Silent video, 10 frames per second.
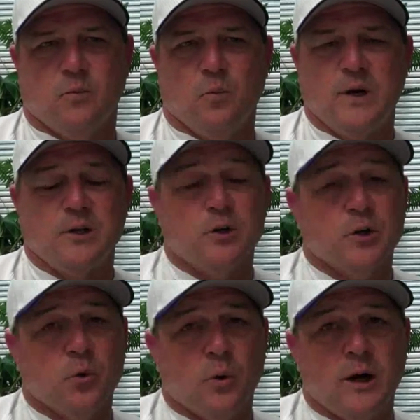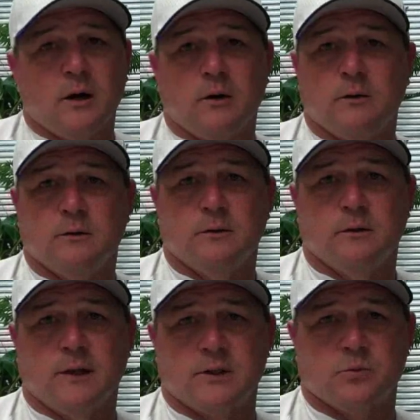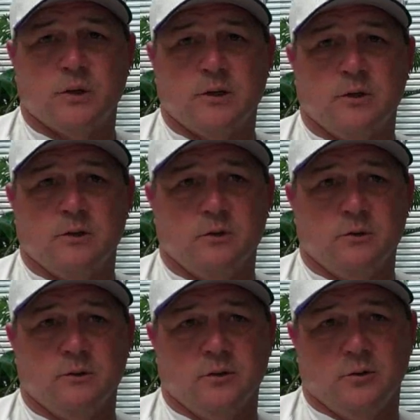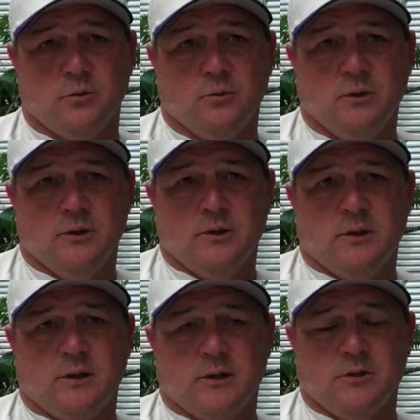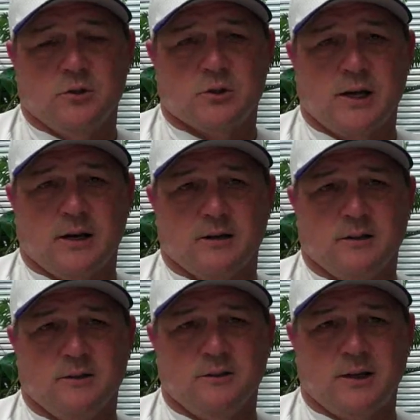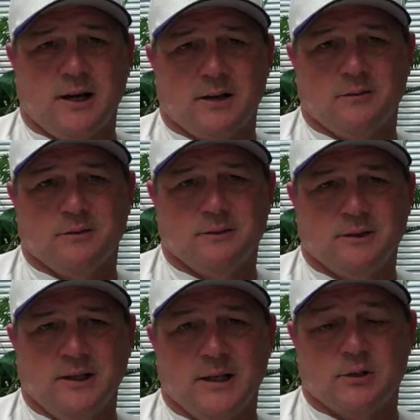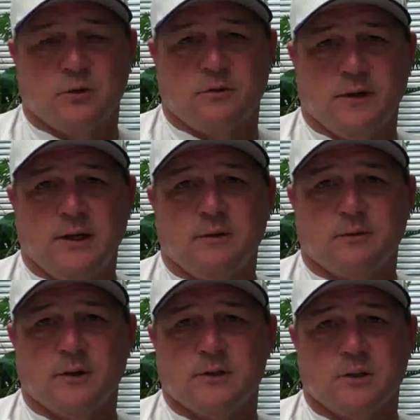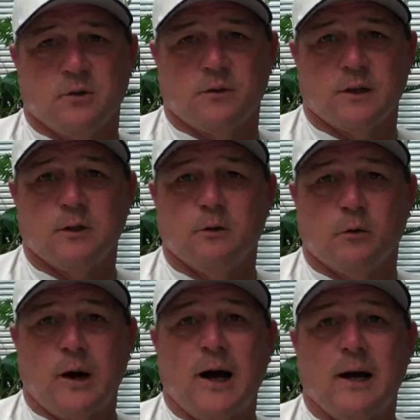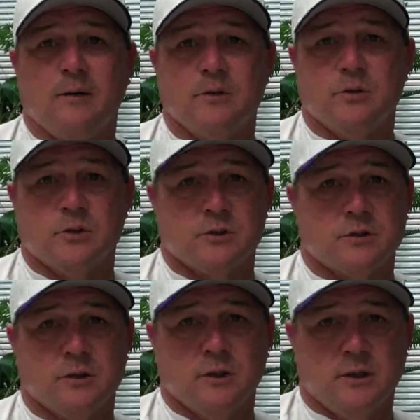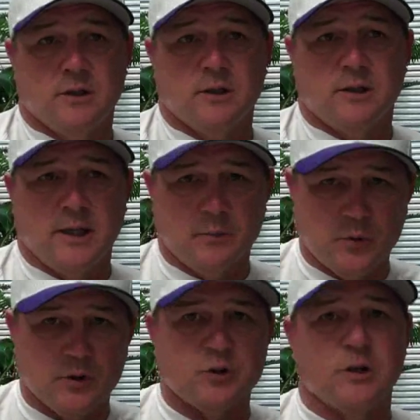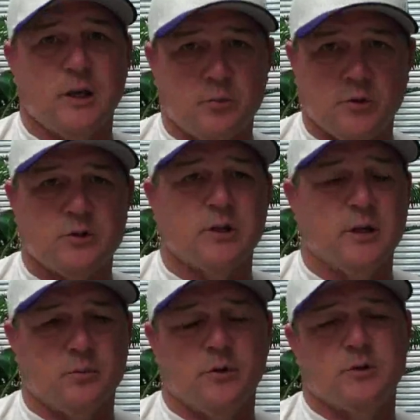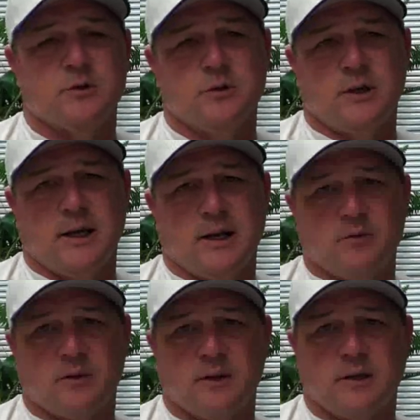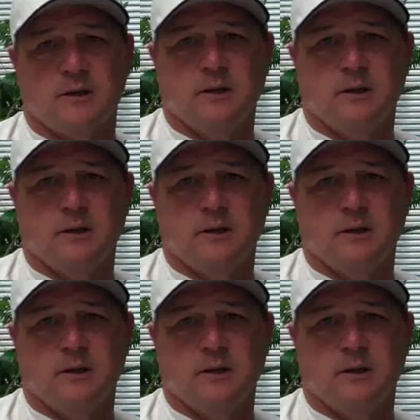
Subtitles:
when you do well, that's when you just got to, you kind of get into a feeding frenzy. You don't think you arrived. You just keep pushing, keep pushing, keep pushing. You can't ever think,